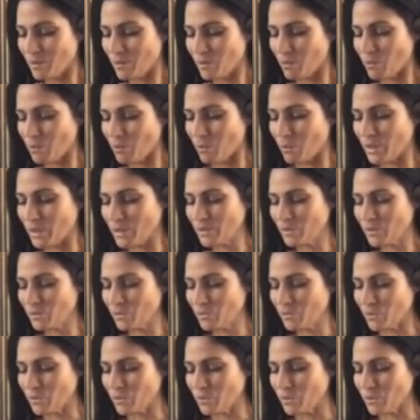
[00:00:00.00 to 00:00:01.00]

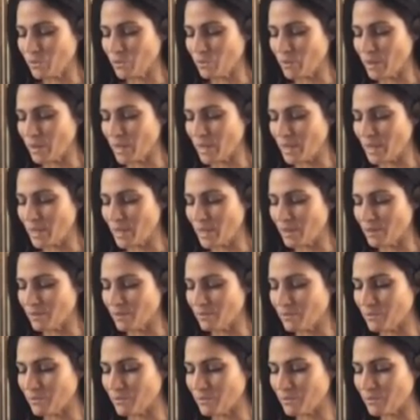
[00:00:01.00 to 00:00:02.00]
wonderful way
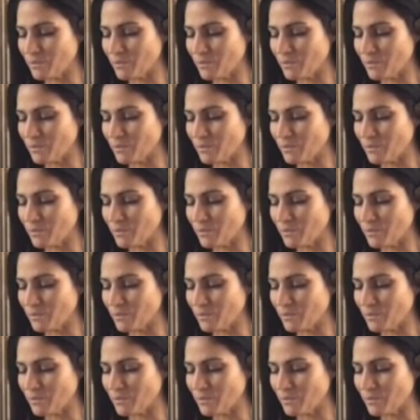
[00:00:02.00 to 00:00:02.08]
of